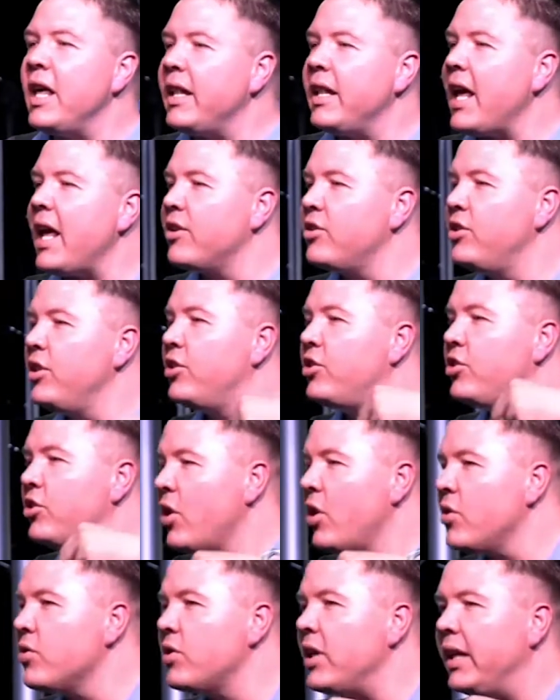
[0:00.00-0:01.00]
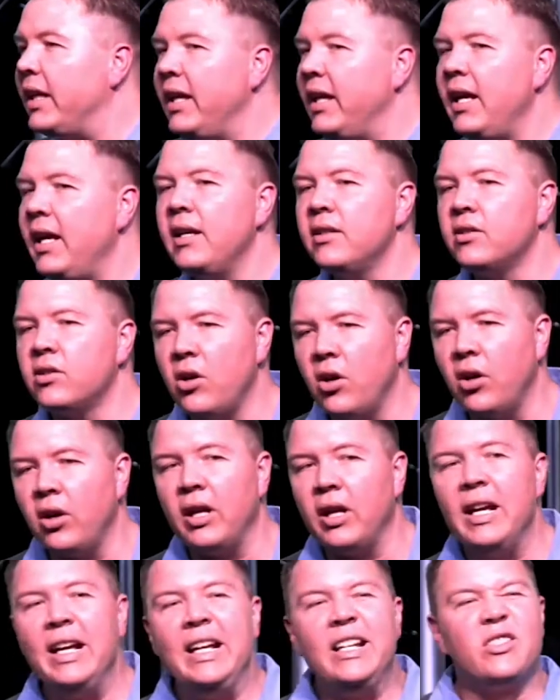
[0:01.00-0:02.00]
And that actually shows that He is
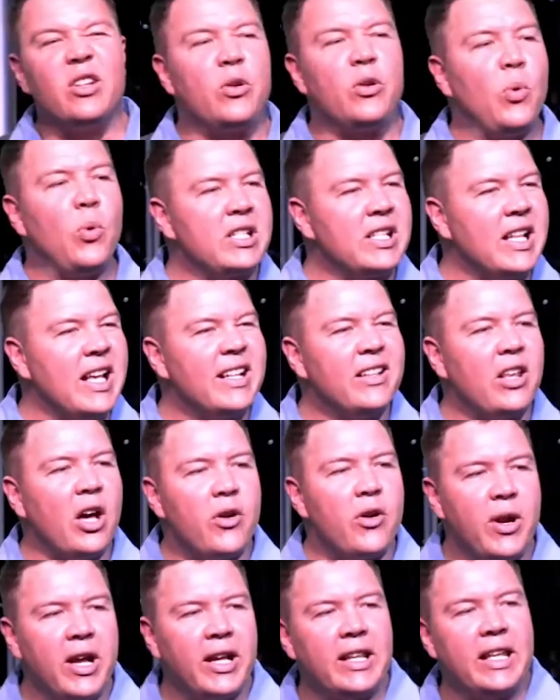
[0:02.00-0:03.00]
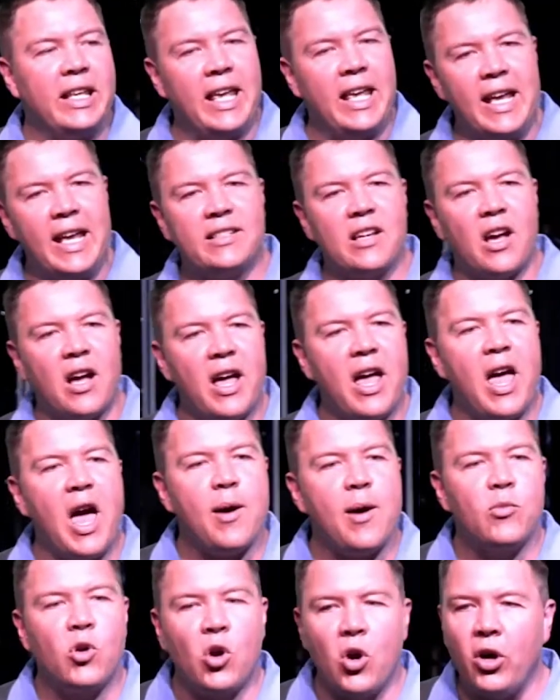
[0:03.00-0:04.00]
God. So it wasn't a direct, yes,
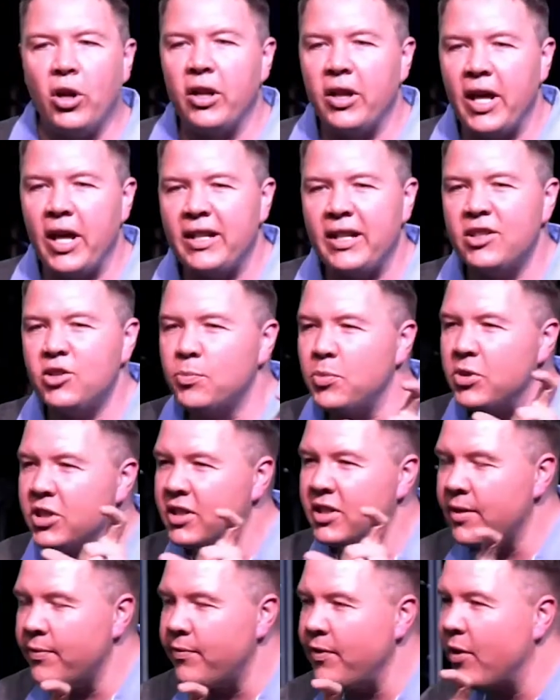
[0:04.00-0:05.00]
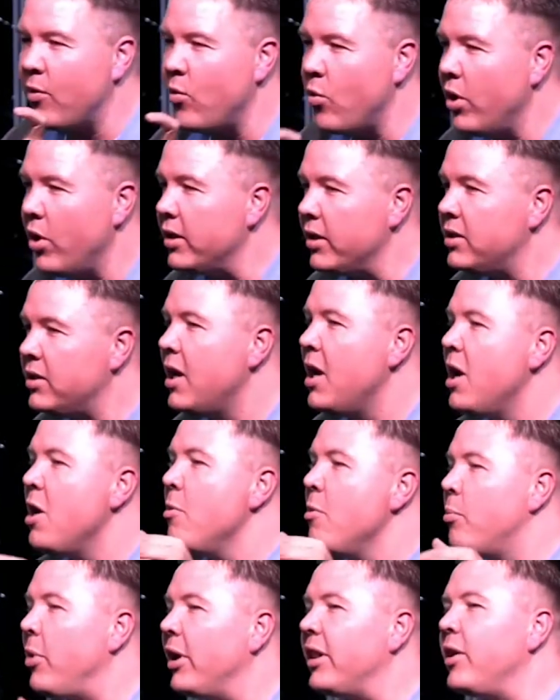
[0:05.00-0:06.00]
I am God, that specific words.
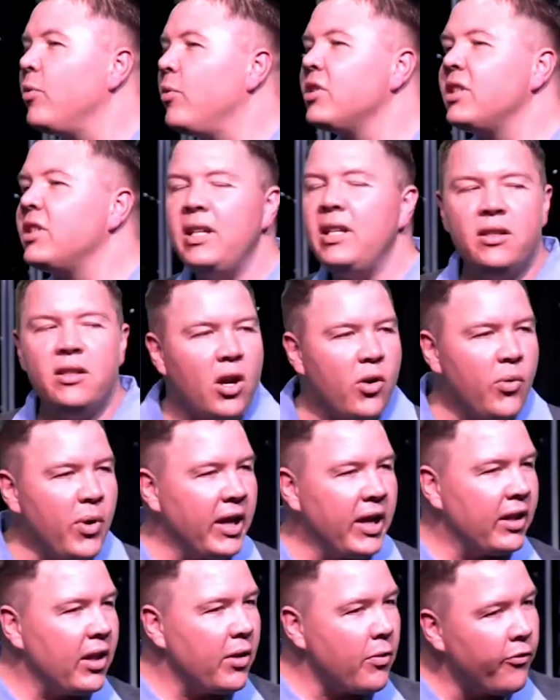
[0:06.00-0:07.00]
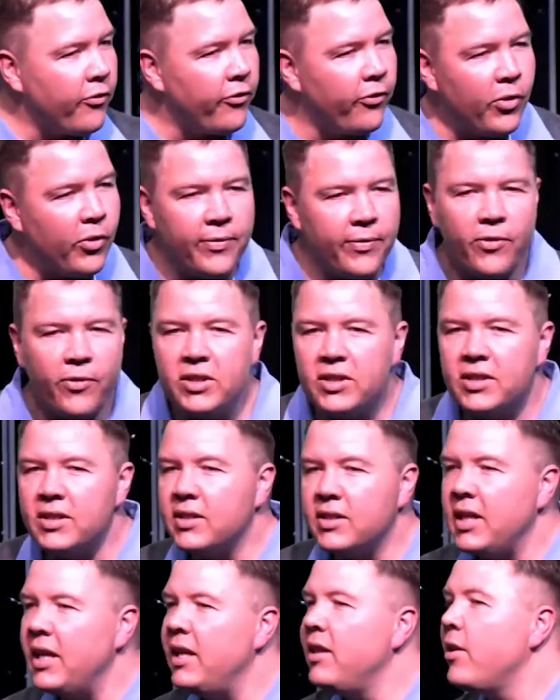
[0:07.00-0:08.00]
But there was indirect
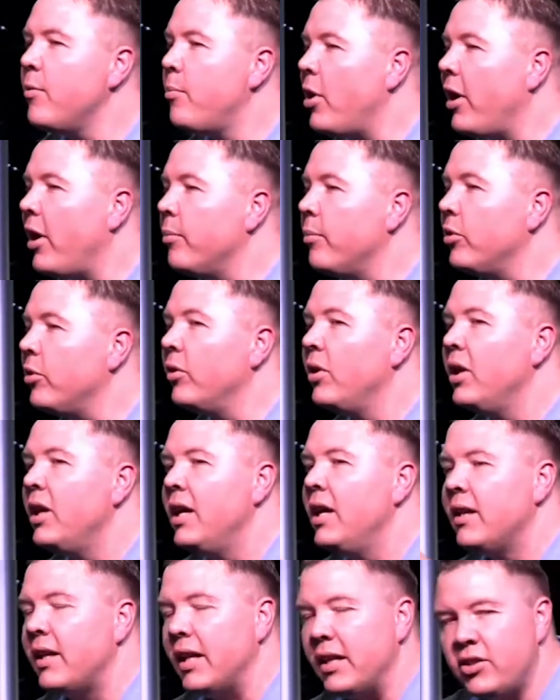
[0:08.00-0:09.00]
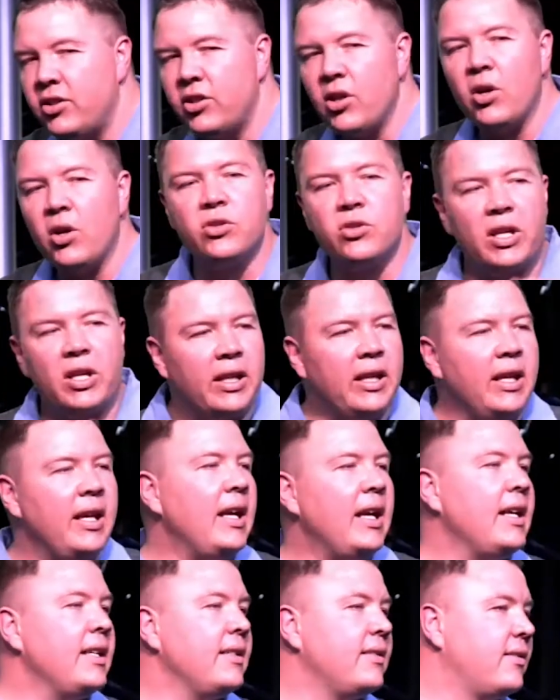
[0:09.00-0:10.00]
references in the Bible that shows that
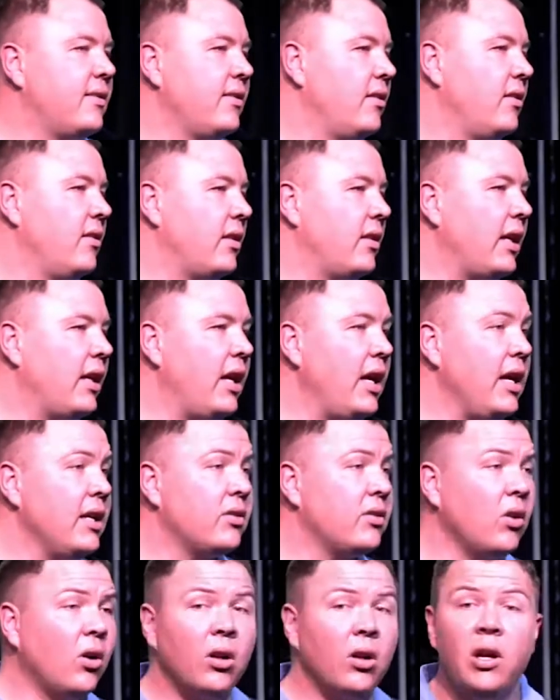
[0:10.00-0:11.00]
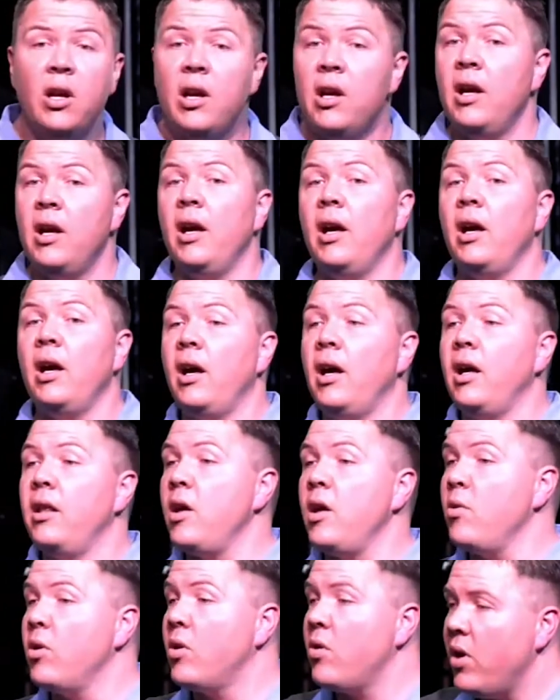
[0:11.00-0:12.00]
He is God.
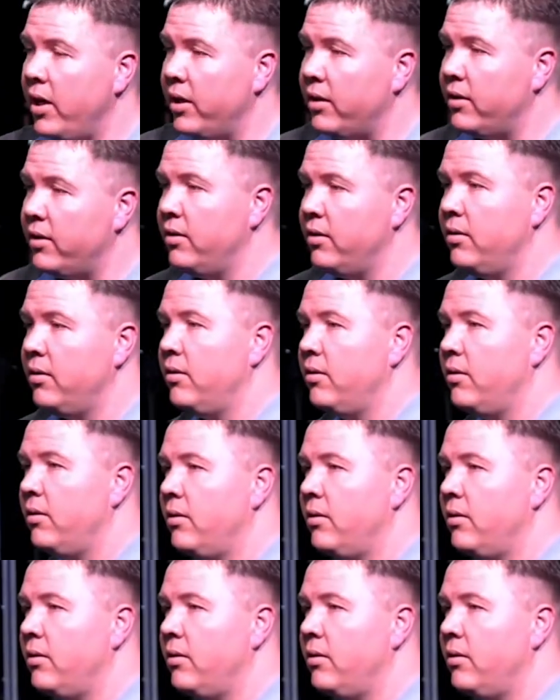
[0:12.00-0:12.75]
And they were quiet.